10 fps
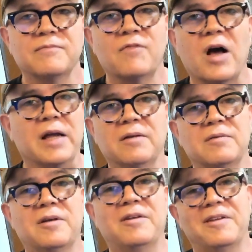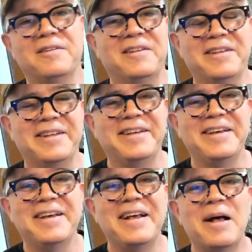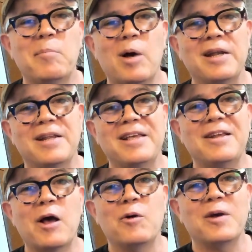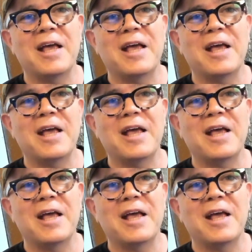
fine. But, you know,